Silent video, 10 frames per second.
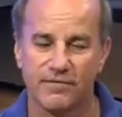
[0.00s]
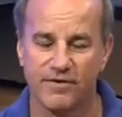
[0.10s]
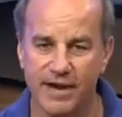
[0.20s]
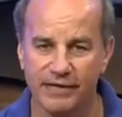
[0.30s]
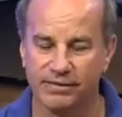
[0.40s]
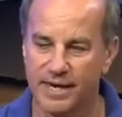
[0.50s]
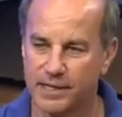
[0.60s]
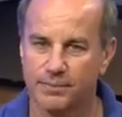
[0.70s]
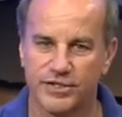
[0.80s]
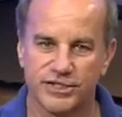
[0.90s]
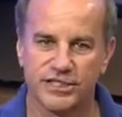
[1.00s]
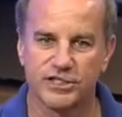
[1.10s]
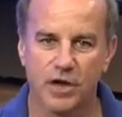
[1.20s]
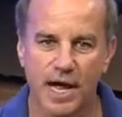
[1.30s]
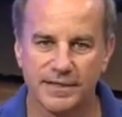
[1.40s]
very athletic, but
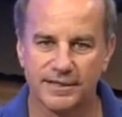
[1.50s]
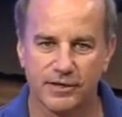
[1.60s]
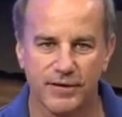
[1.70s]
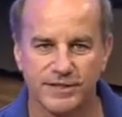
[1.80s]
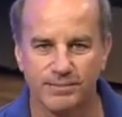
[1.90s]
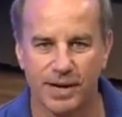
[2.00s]
she's not the crazy